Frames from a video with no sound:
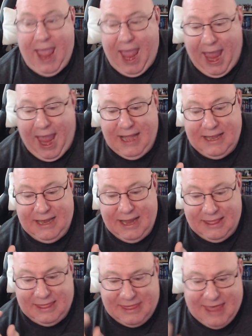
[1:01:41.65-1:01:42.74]
And
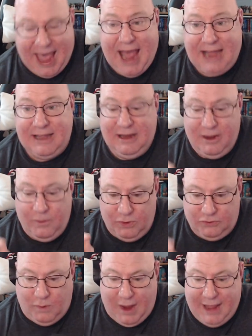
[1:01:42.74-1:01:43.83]
that
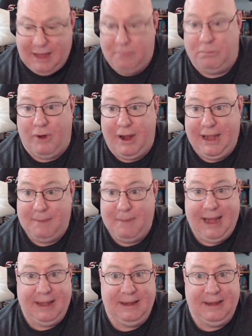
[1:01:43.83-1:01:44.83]
was why they brought him in.